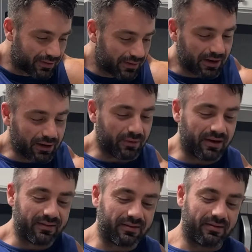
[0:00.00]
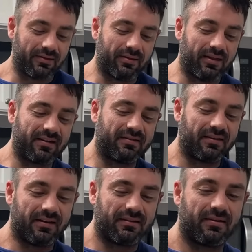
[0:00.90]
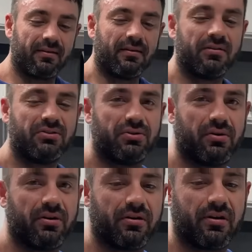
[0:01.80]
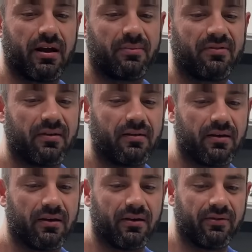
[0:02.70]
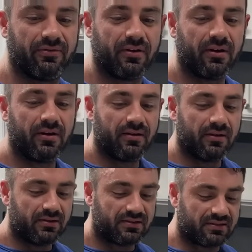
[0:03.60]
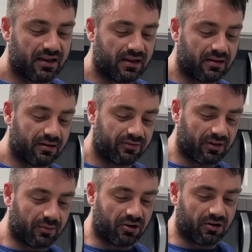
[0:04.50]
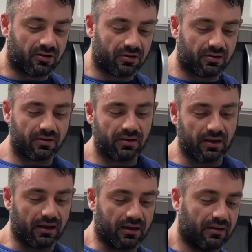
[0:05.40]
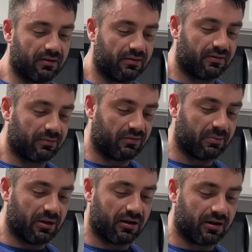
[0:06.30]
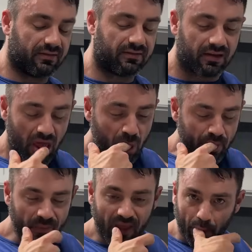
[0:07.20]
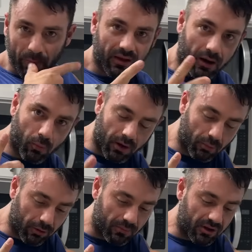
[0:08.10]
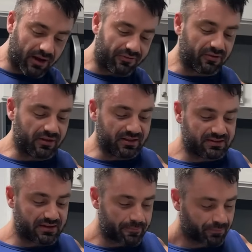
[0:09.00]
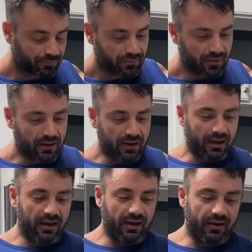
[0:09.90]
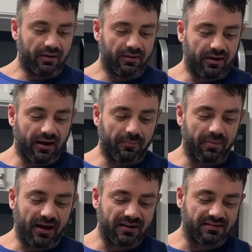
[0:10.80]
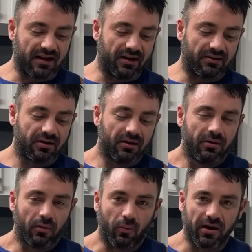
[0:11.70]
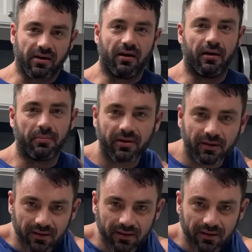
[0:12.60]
Anyways, that's it. 200 grams of steak, filet mignon, and some asparagus. Got one more meal after this, and then I can pass out, wake up,